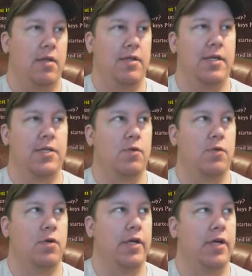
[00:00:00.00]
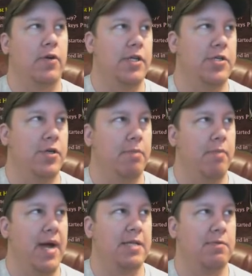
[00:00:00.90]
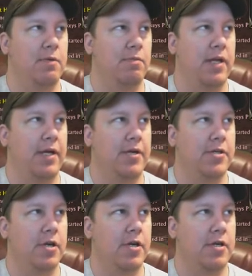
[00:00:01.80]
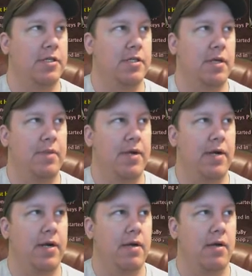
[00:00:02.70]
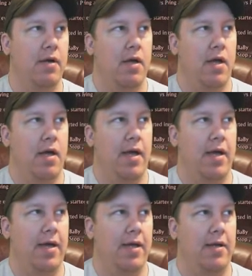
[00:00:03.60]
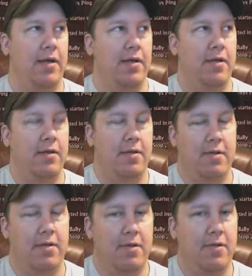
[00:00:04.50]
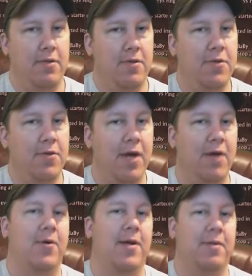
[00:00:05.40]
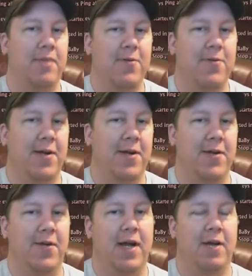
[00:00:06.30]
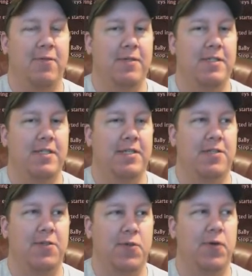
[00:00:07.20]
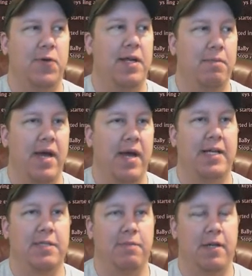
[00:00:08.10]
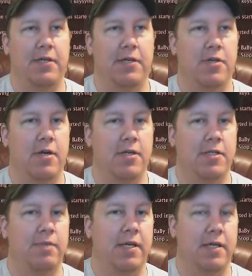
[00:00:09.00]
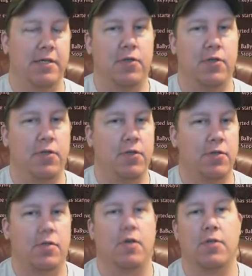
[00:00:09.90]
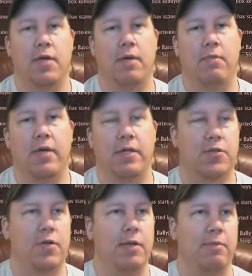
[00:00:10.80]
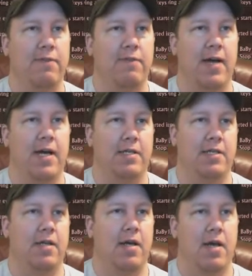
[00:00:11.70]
This will increase your maximum planar charges up here and you do not want to be running around with just three max planar charges because you'll use those up extremely fast